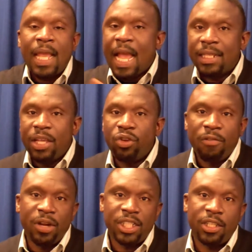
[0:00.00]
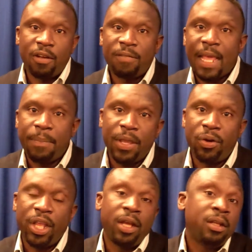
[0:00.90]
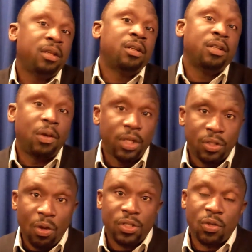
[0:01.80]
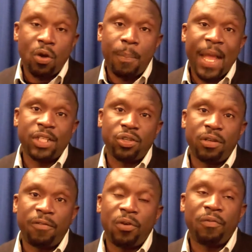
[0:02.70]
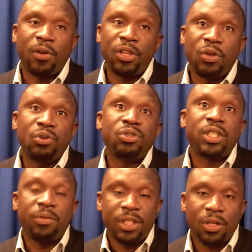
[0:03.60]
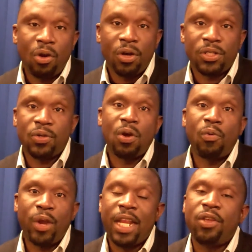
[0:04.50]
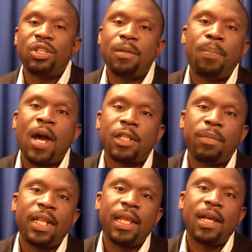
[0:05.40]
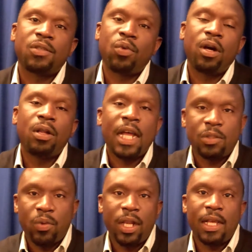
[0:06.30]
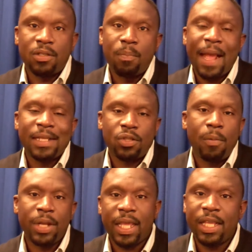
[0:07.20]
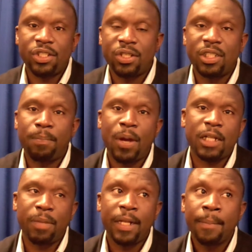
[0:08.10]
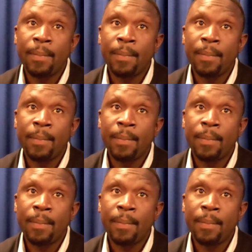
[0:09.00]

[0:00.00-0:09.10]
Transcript: At the University of Liberia, there was also a passion for news. There is also a radio department there as well as a mass communication department.